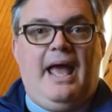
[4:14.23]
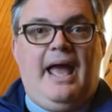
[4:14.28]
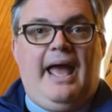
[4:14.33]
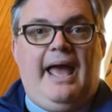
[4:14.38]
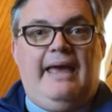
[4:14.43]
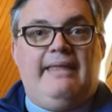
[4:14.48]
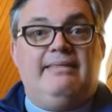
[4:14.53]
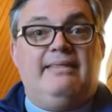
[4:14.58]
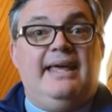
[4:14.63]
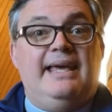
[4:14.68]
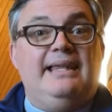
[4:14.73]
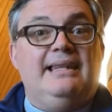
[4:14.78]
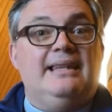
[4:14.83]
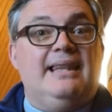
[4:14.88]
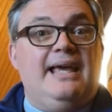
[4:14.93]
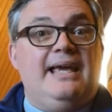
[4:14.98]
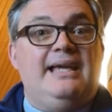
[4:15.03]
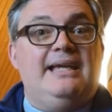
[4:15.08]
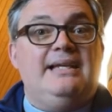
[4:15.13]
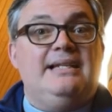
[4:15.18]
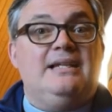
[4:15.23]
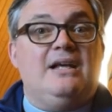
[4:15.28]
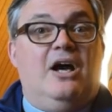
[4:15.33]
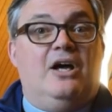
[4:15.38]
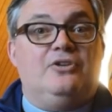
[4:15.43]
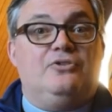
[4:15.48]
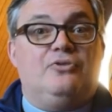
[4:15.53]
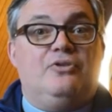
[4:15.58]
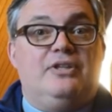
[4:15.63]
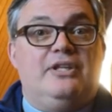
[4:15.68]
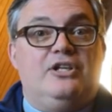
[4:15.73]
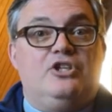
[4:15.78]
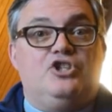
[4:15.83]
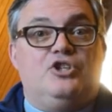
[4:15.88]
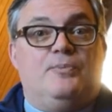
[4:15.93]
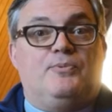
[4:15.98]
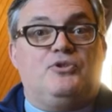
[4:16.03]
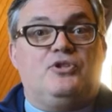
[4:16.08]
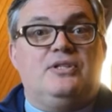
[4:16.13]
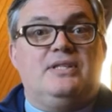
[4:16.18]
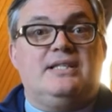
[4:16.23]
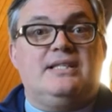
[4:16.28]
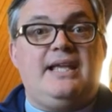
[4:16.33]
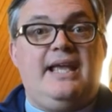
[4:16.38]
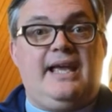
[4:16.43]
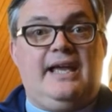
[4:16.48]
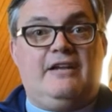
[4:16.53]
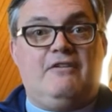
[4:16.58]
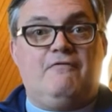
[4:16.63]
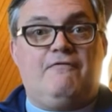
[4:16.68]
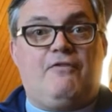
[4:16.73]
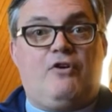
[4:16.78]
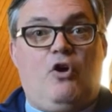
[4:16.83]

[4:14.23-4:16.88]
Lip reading: And they laid under the Egyptian sand